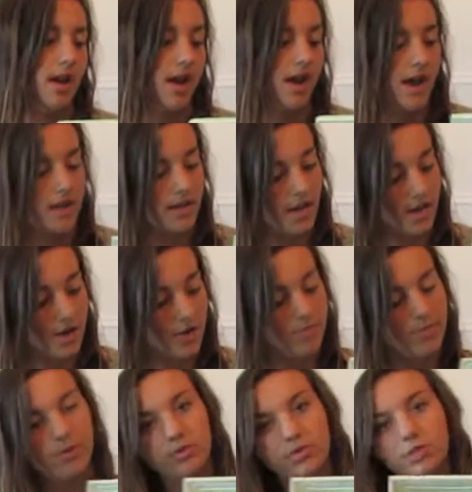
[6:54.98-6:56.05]
And I hope
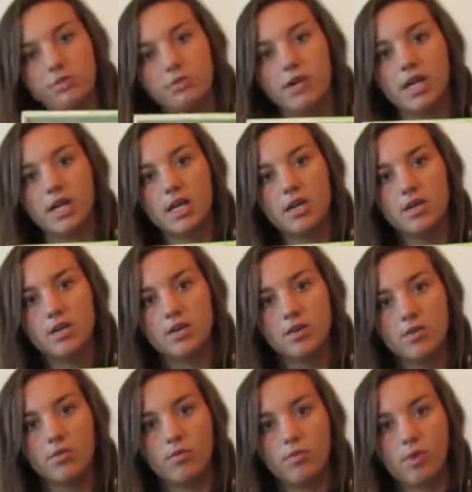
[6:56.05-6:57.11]
you enjoyed
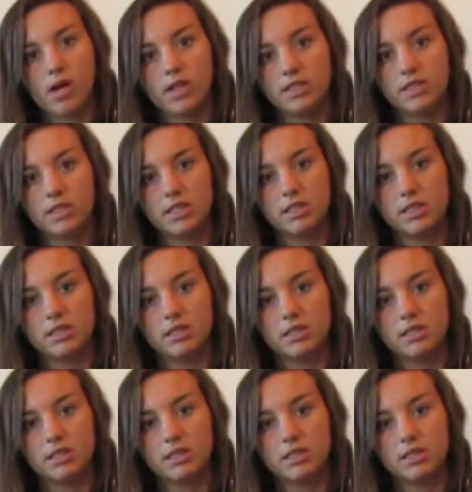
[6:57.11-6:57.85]
watching.